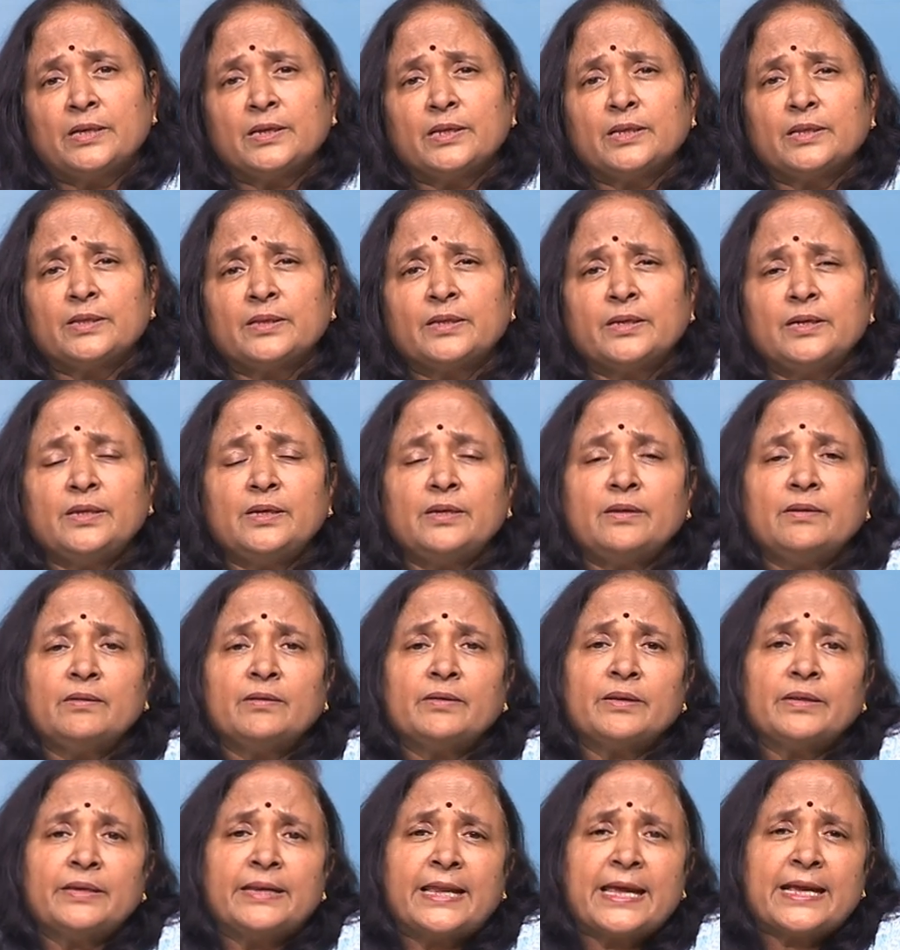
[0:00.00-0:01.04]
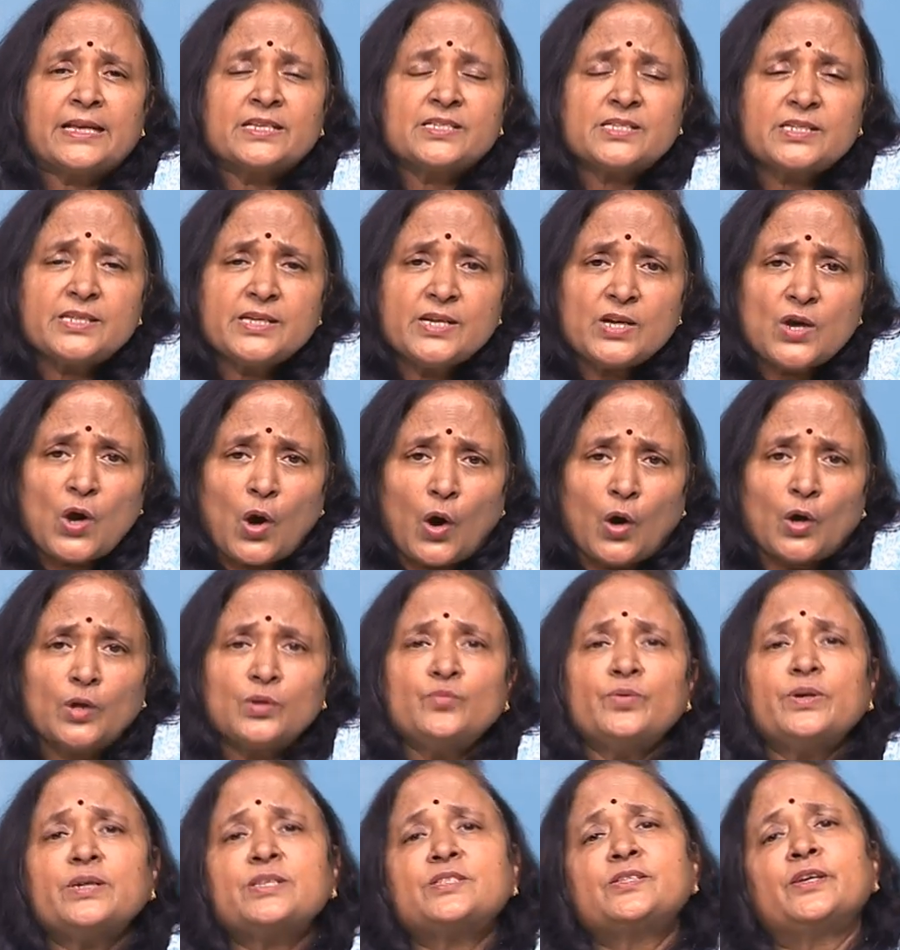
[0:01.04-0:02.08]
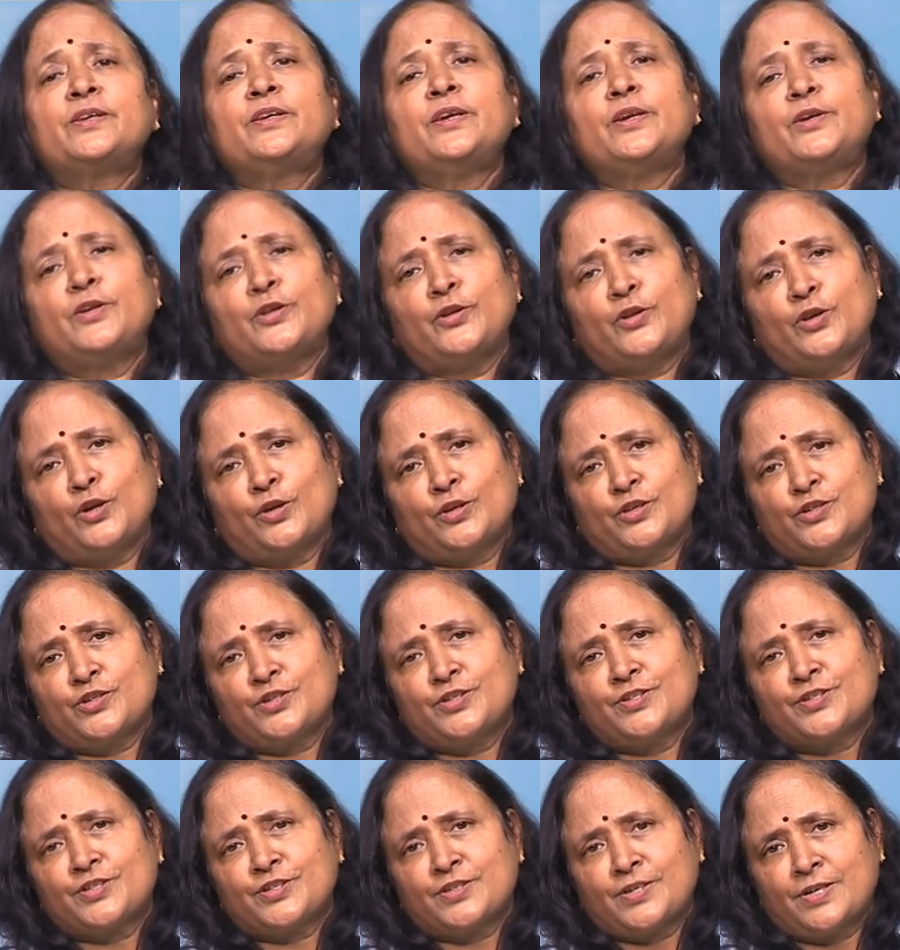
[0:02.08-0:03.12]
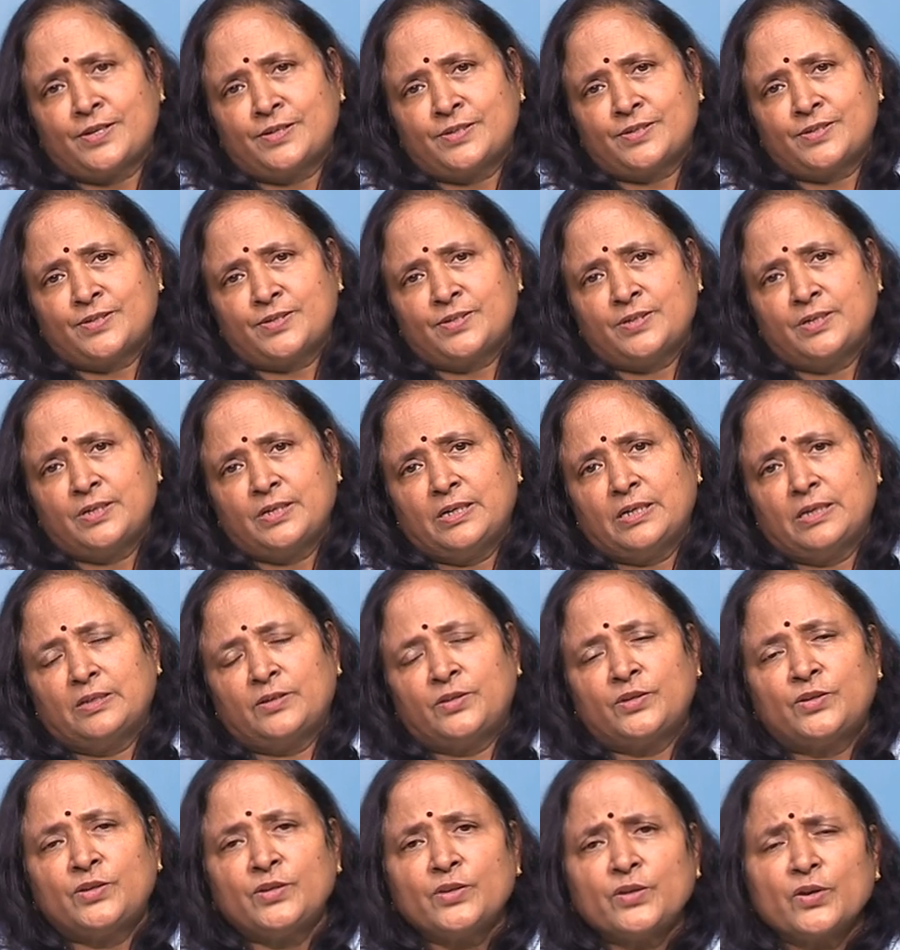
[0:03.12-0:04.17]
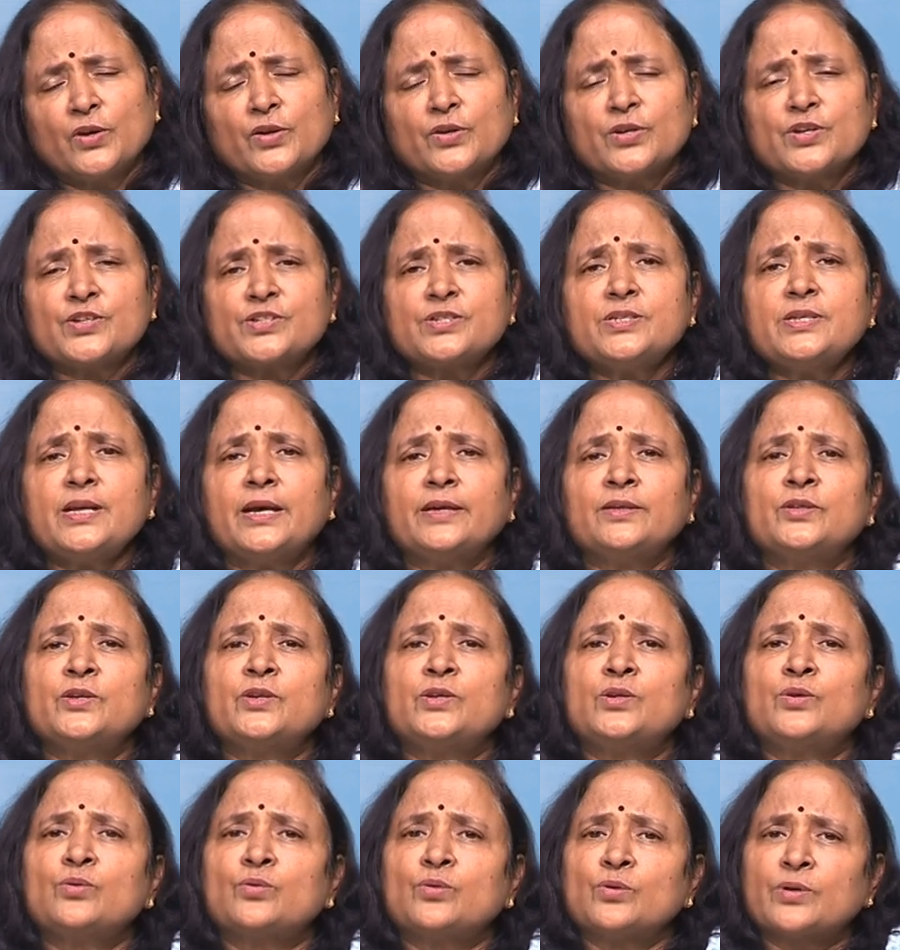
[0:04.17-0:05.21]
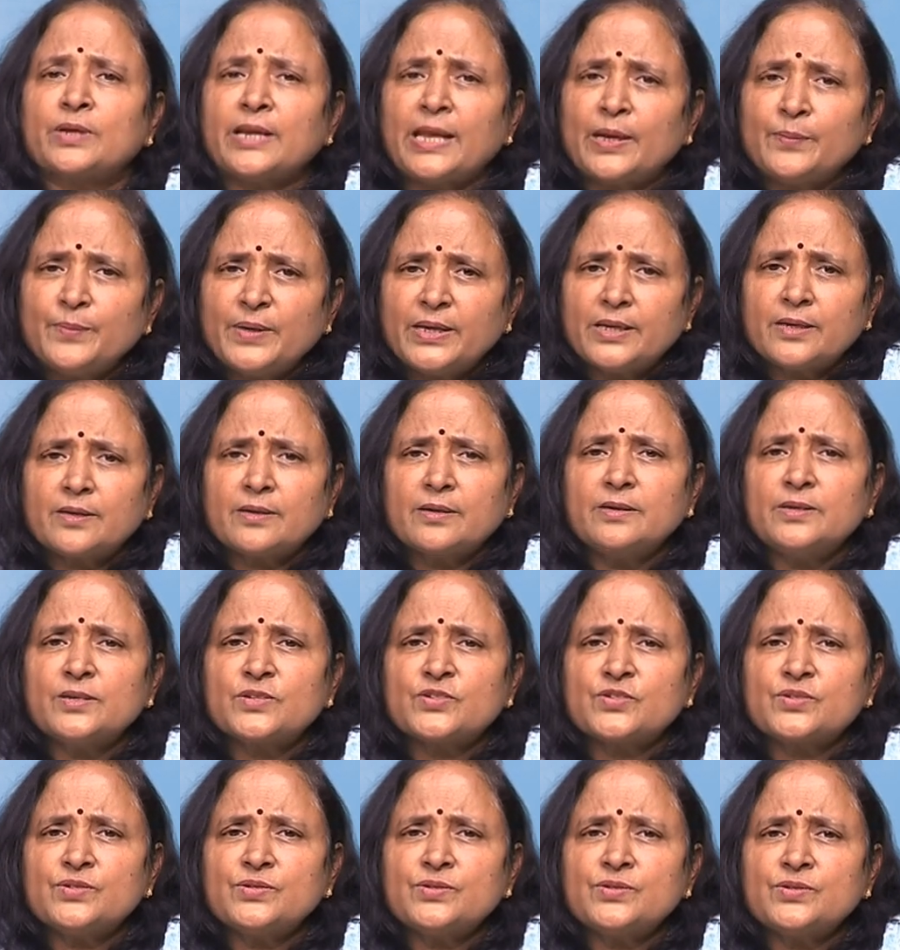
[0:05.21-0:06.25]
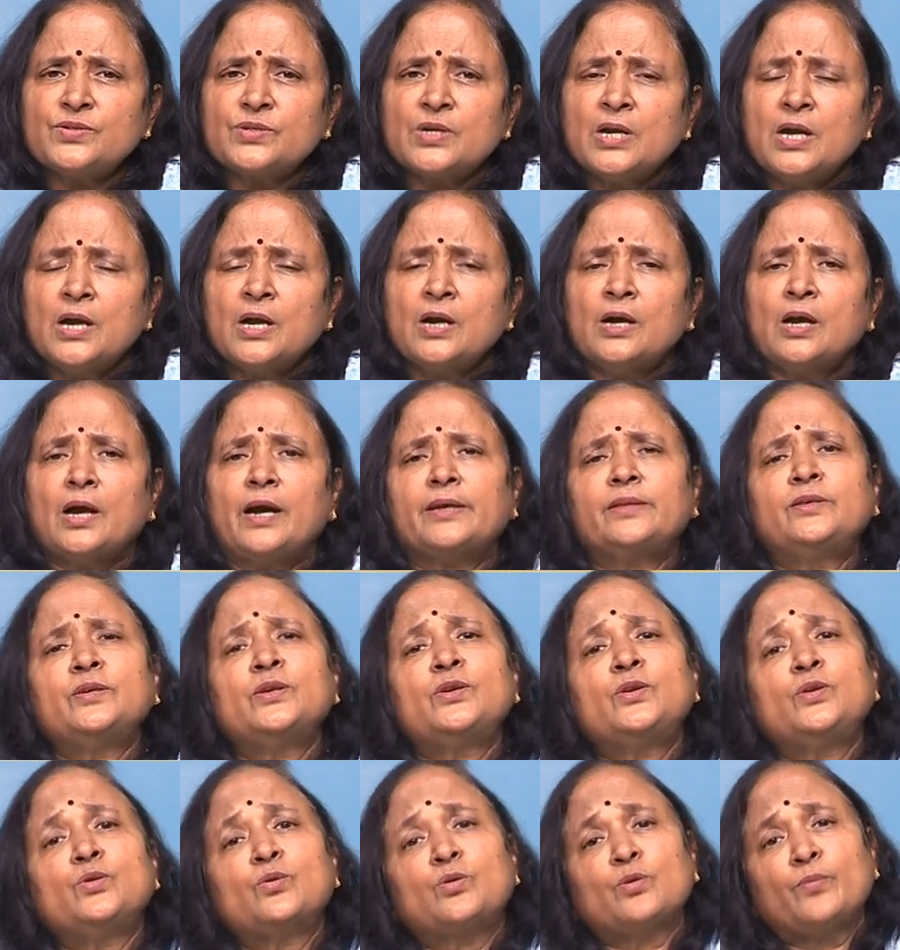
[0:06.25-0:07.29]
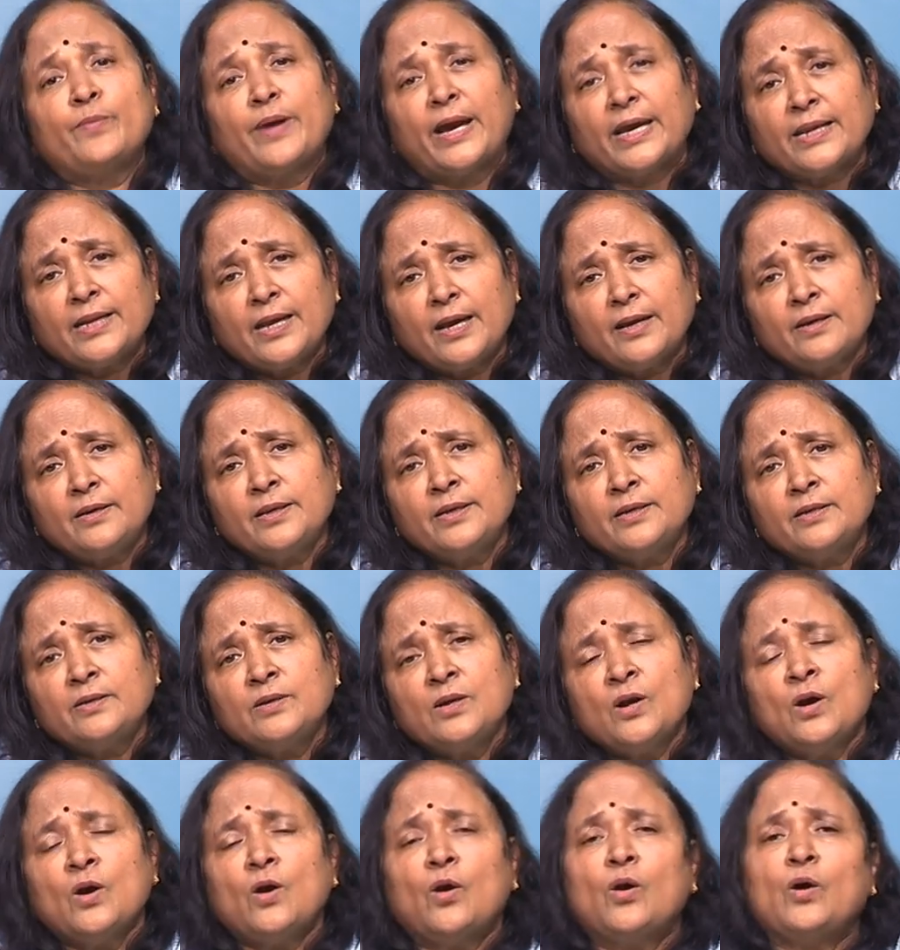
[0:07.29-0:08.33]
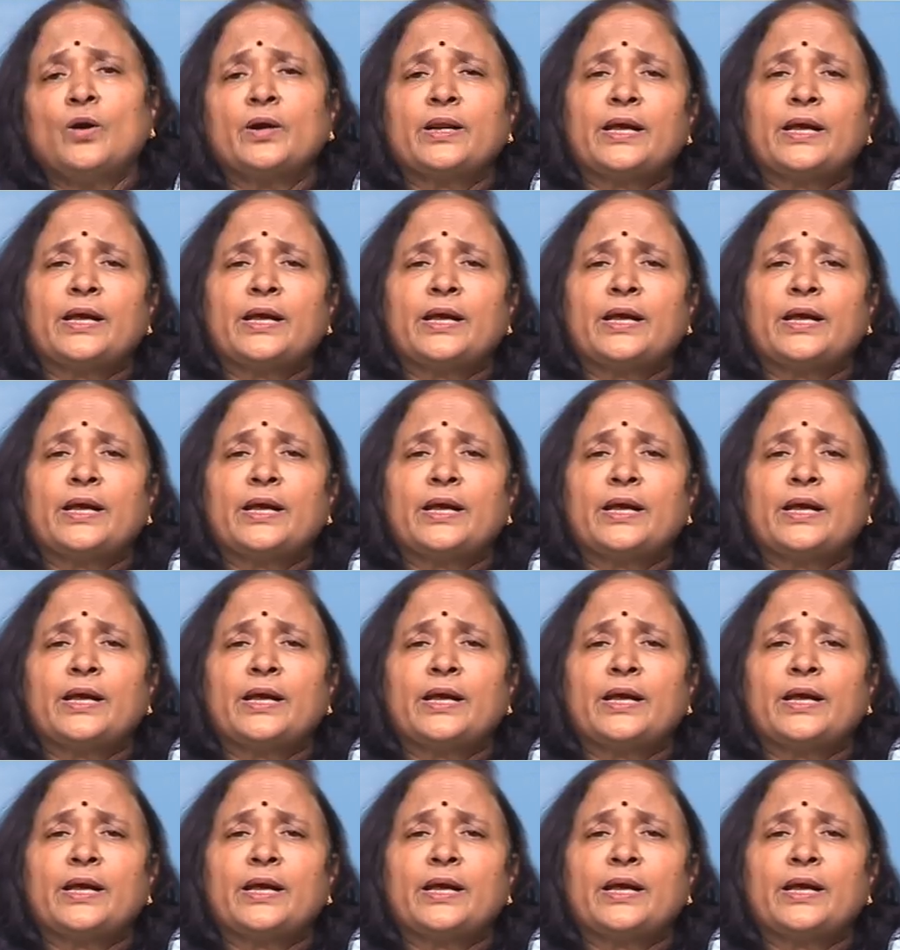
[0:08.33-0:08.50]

the next day onwards the deterioration starts. Deterioration either due to climatic conditions, either due to manhandling or